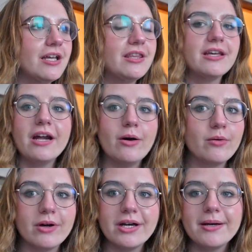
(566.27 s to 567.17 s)
you
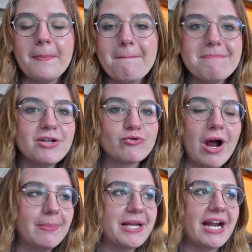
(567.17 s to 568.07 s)
know,
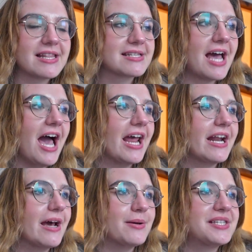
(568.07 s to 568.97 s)
dropped out of the sky.
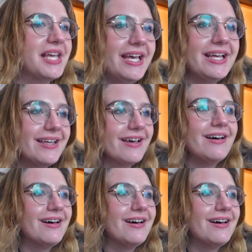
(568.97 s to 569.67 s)
And I was like,